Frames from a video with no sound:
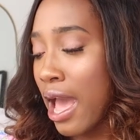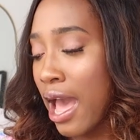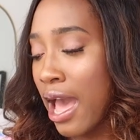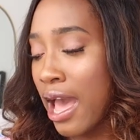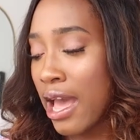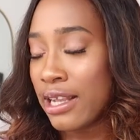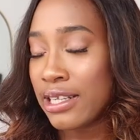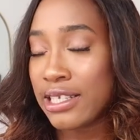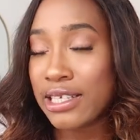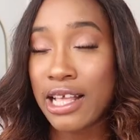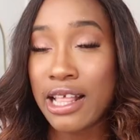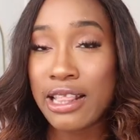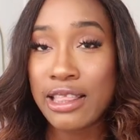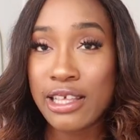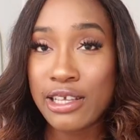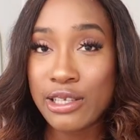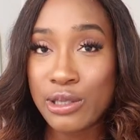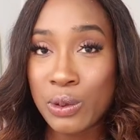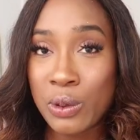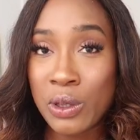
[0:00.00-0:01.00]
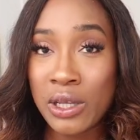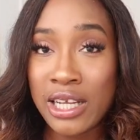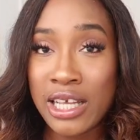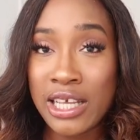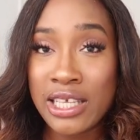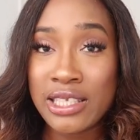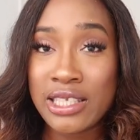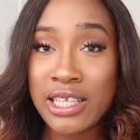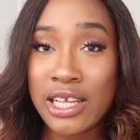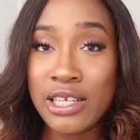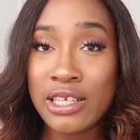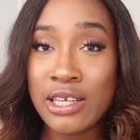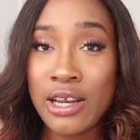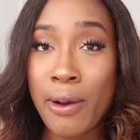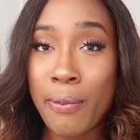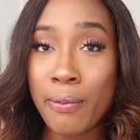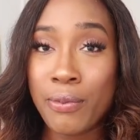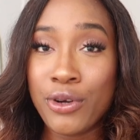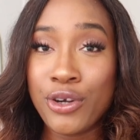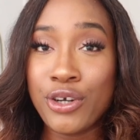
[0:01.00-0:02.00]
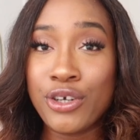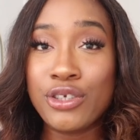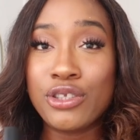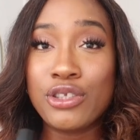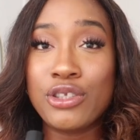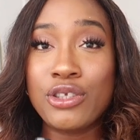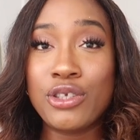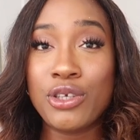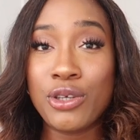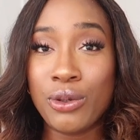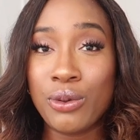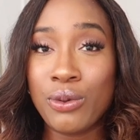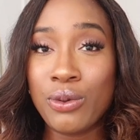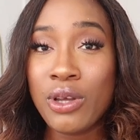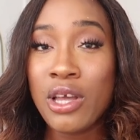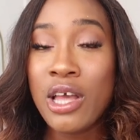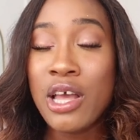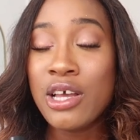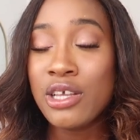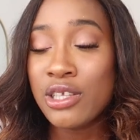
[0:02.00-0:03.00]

and this one is number two